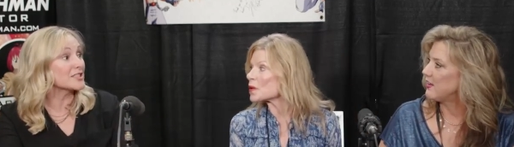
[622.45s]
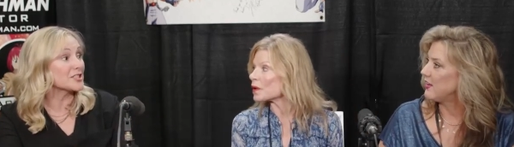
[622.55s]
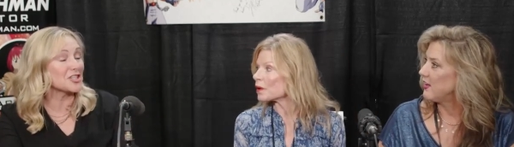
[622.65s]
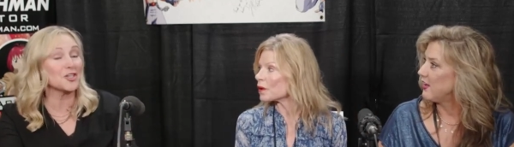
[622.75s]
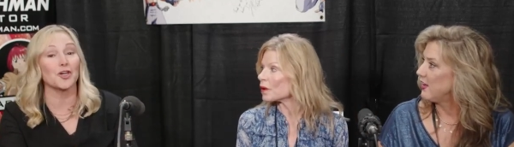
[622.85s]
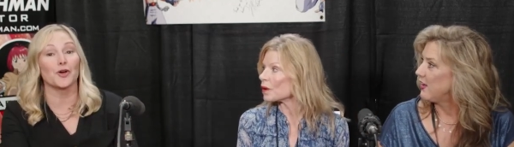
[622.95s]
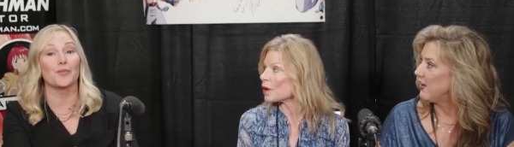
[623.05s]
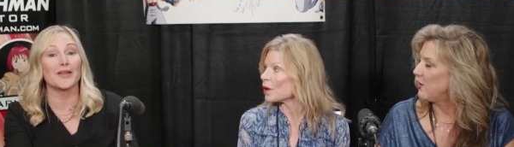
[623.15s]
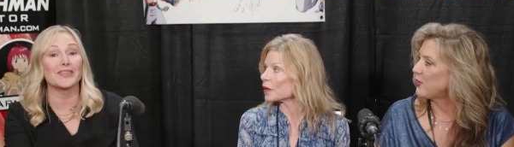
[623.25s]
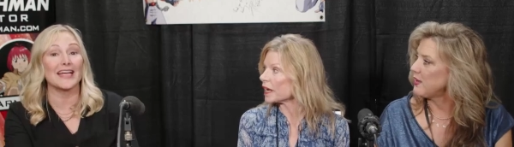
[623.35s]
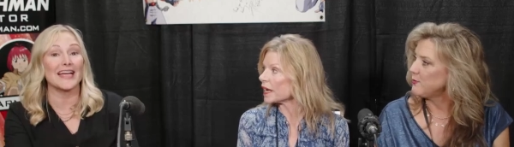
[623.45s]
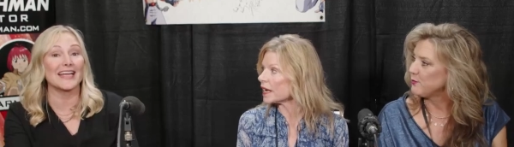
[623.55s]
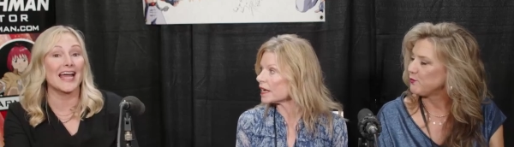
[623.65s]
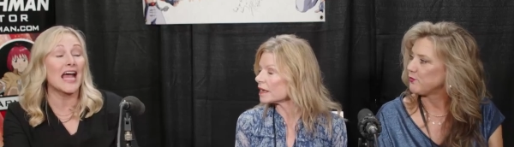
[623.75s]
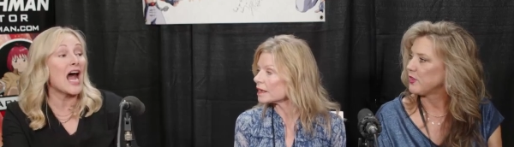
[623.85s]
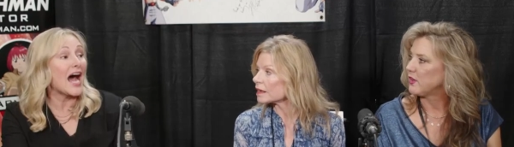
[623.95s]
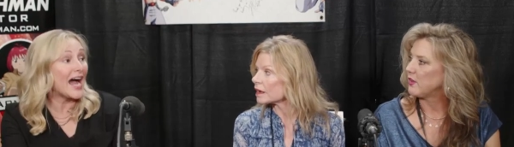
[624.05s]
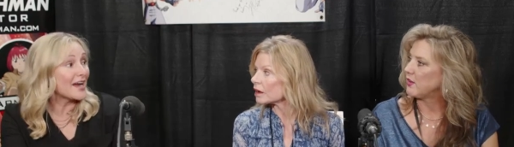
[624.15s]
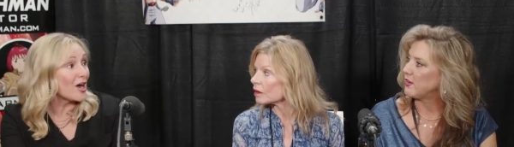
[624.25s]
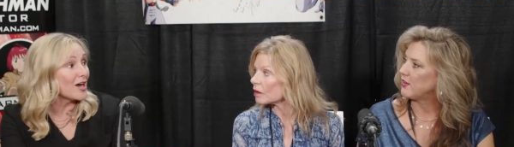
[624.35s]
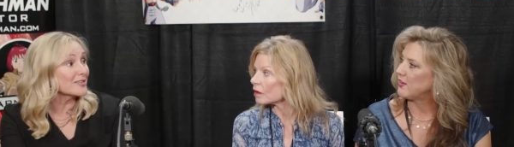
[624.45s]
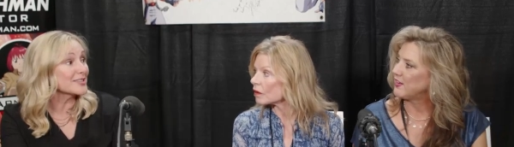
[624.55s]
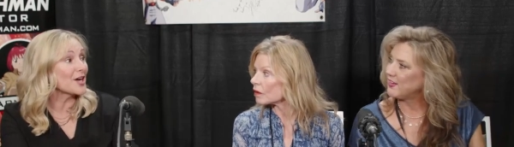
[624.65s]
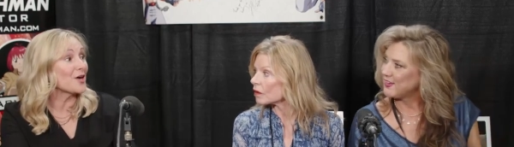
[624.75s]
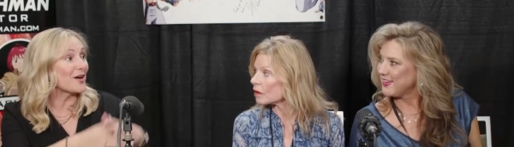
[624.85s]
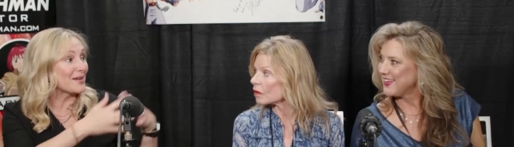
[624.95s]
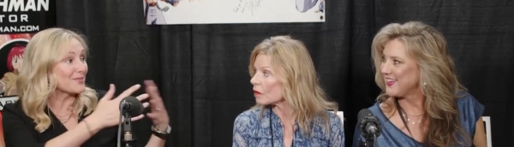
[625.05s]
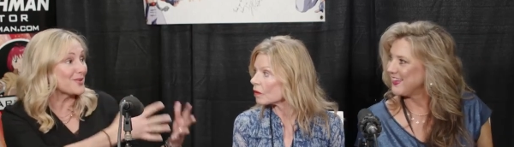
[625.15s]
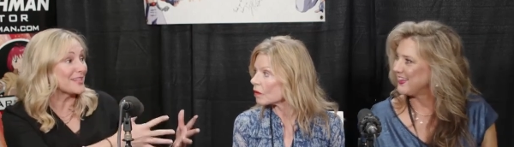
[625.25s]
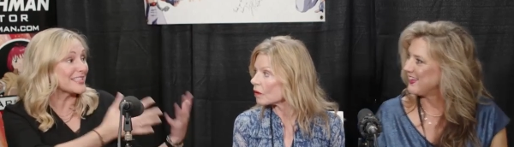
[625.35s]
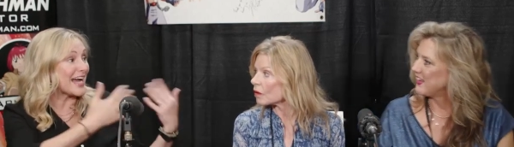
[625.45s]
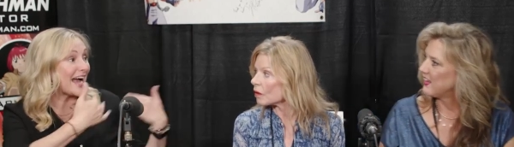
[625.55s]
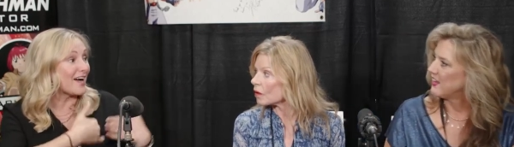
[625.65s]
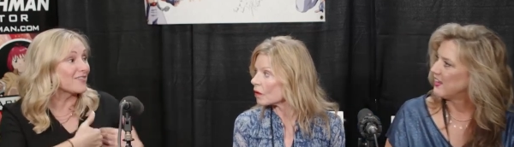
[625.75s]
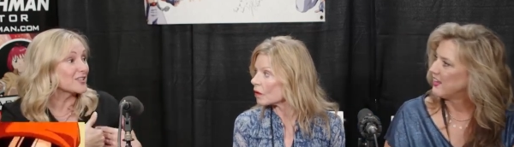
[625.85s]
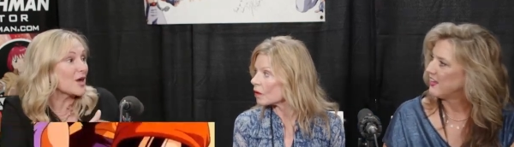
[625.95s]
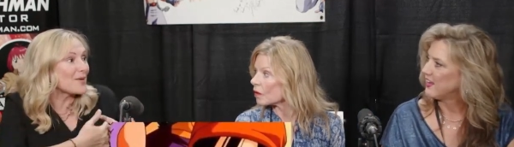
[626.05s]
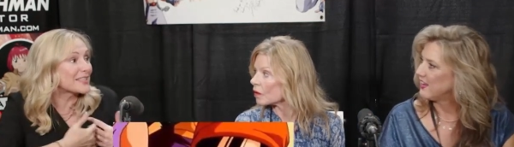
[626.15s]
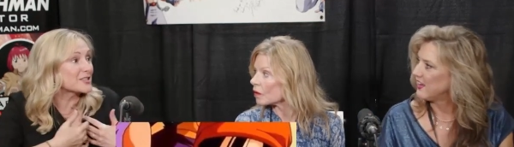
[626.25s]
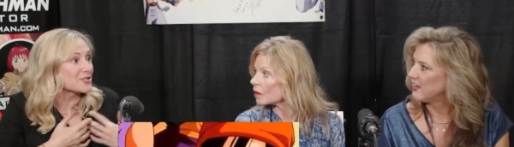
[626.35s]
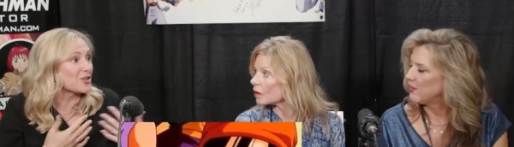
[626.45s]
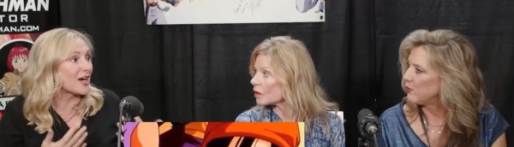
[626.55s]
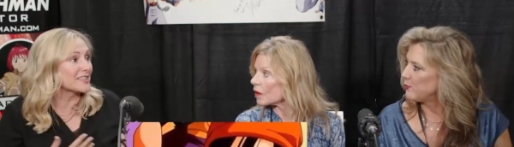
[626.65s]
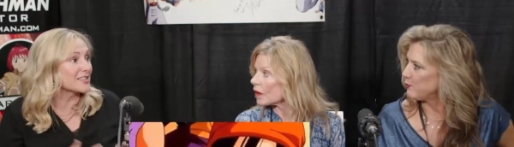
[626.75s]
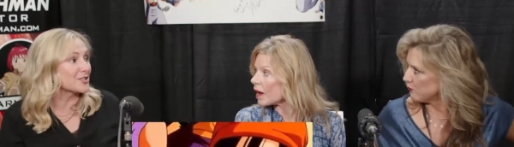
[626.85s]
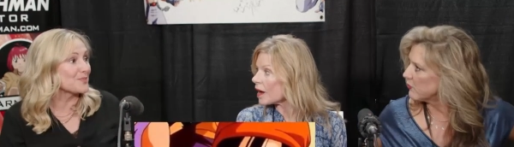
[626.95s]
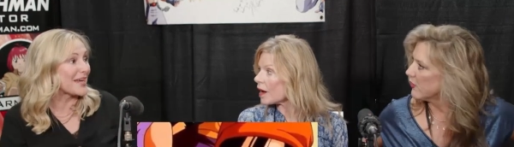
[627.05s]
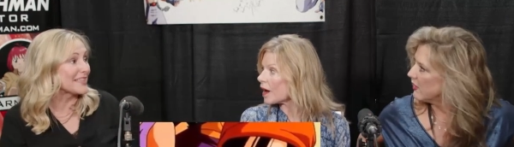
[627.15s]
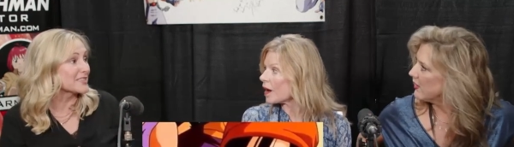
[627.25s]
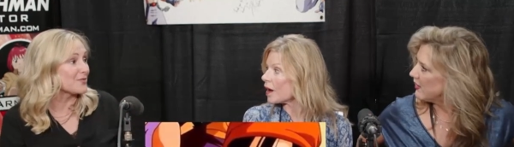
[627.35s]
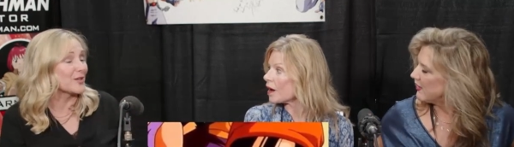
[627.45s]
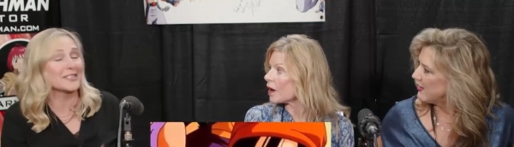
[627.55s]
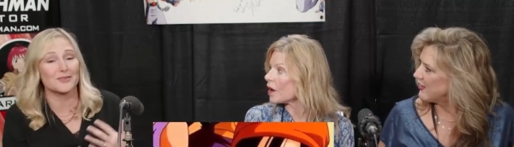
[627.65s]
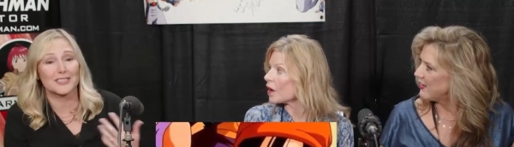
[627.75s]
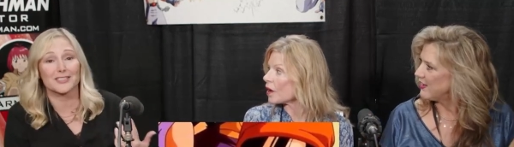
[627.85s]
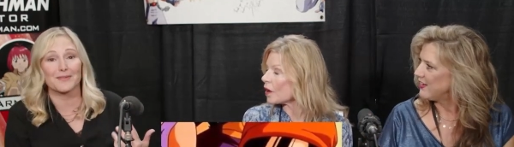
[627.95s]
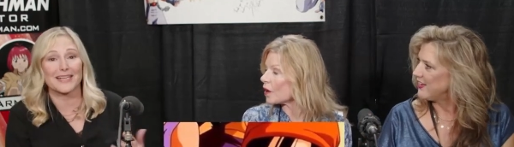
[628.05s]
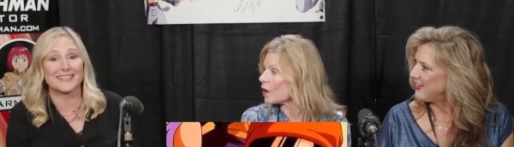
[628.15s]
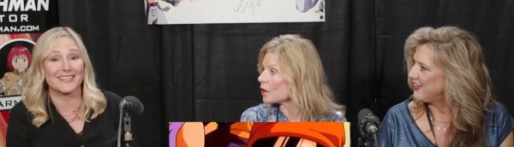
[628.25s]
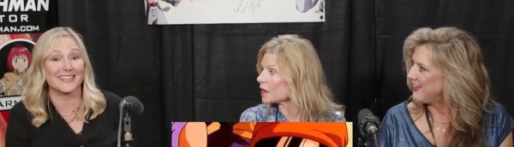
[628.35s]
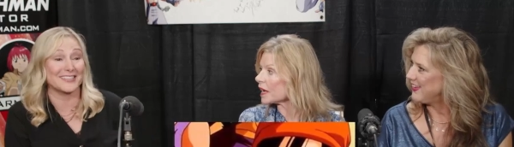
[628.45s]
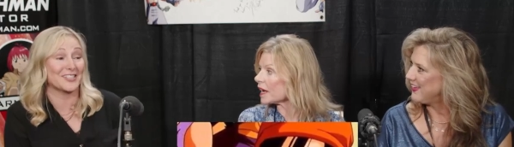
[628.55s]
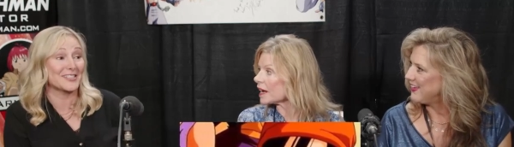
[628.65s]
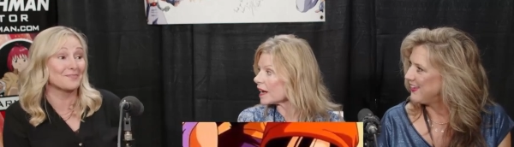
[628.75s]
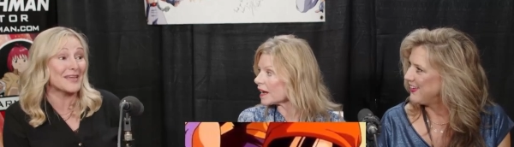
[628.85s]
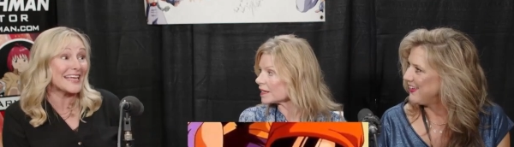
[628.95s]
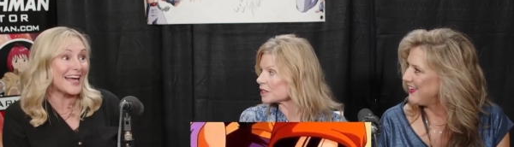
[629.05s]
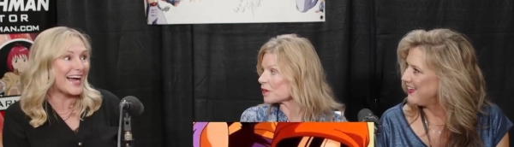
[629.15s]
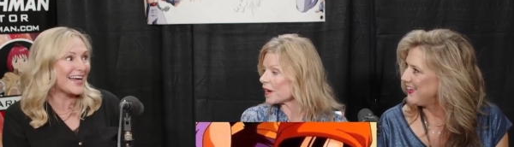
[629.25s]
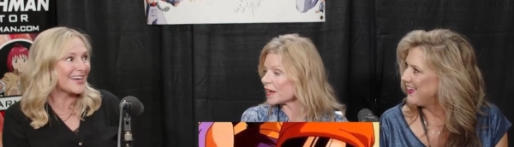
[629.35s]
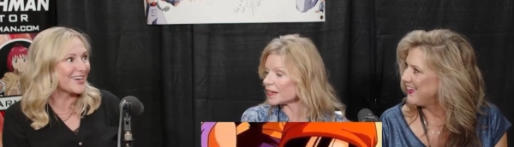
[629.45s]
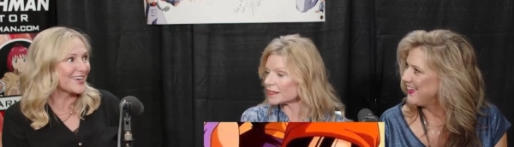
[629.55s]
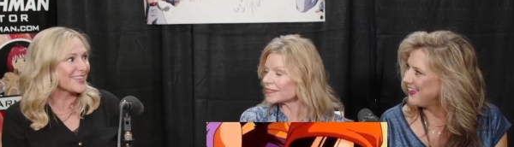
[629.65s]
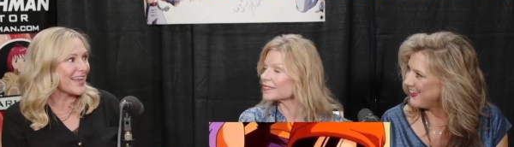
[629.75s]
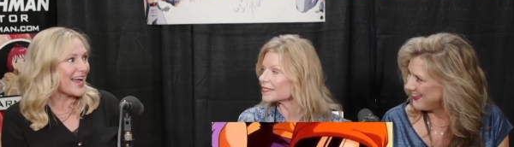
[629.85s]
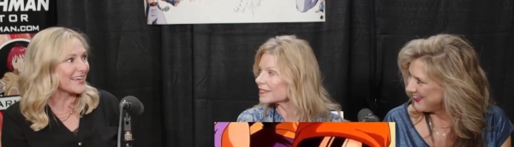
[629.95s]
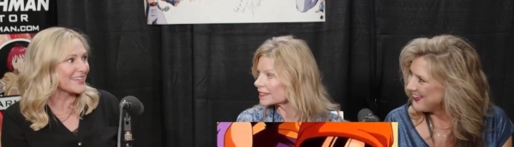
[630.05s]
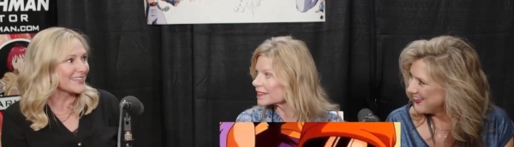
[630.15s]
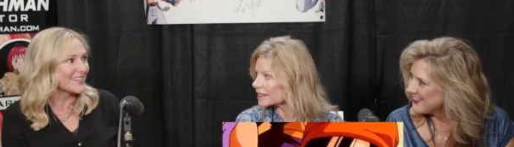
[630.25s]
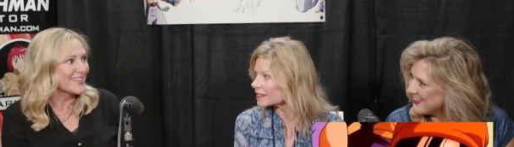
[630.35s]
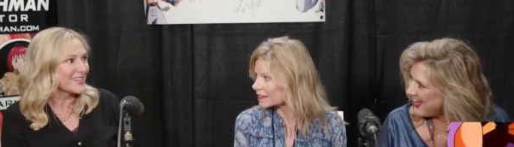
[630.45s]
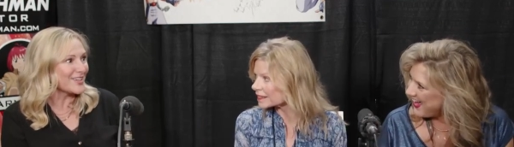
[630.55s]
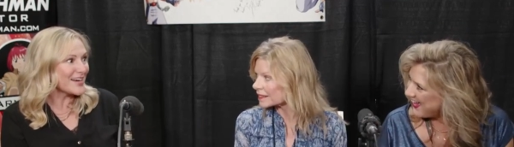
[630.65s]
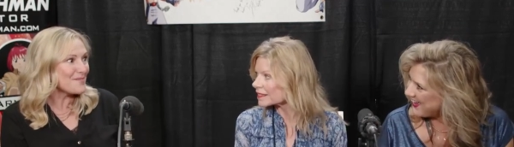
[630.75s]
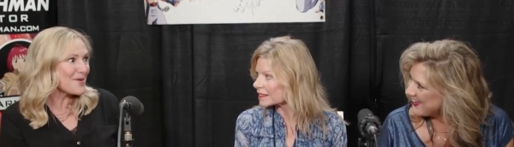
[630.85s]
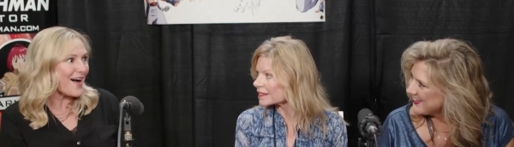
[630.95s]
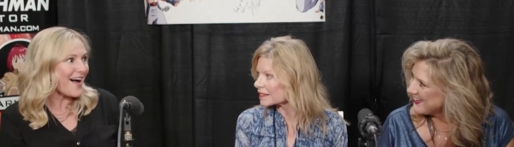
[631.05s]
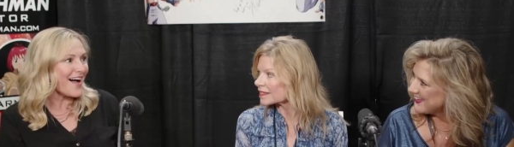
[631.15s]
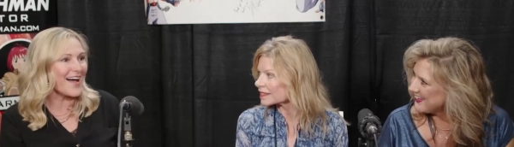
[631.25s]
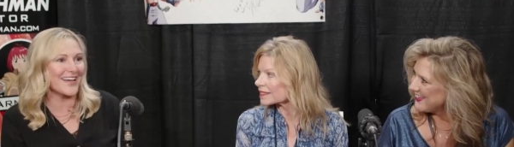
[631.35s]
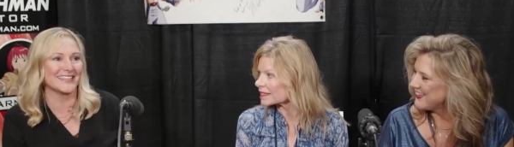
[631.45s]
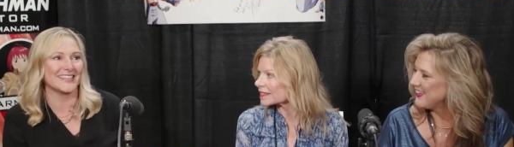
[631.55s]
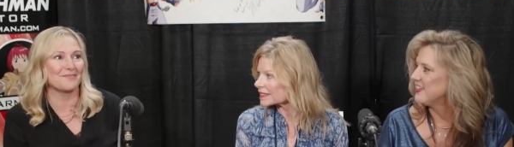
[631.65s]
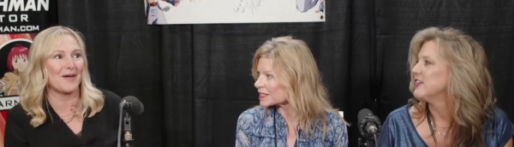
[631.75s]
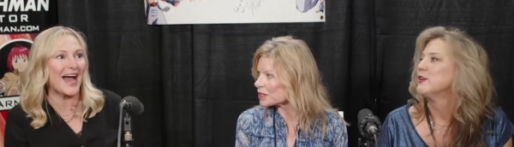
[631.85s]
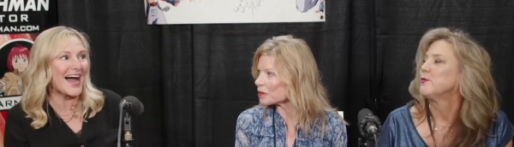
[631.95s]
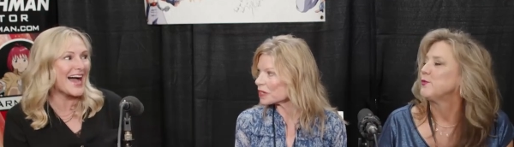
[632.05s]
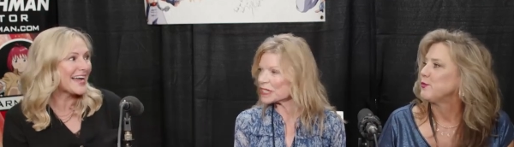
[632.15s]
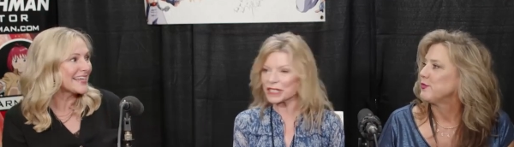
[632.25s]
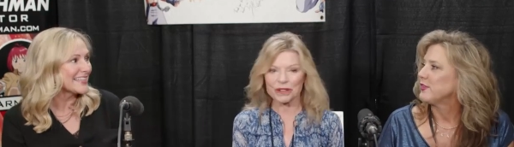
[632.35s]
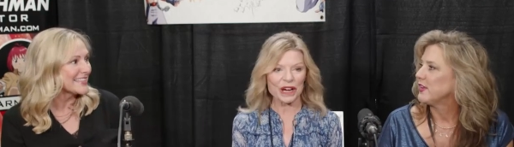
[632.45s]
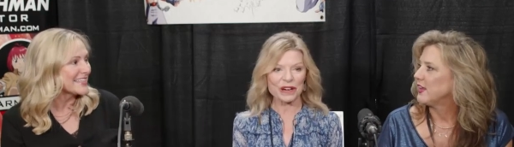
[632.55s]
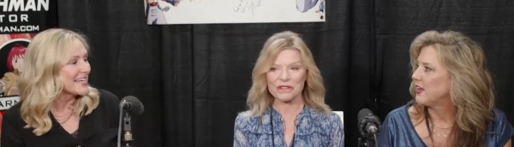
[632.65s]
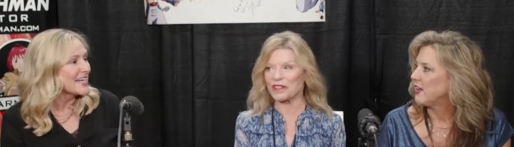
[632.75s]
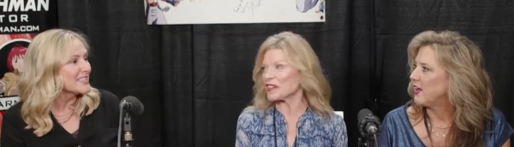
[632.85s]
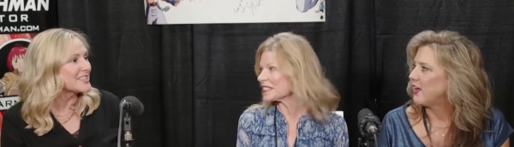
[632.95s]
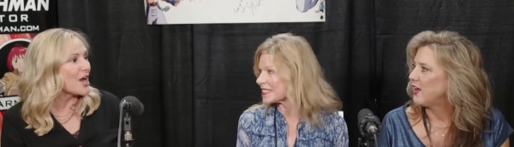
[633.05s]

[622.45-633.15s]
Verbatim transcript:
Speaker 1: to do. But okay. then I also am going to have nobody's tried to do Pan's voice, which is basically okay. just me higher, like yeah.
Speaker 2: So we're gonna try your voice. So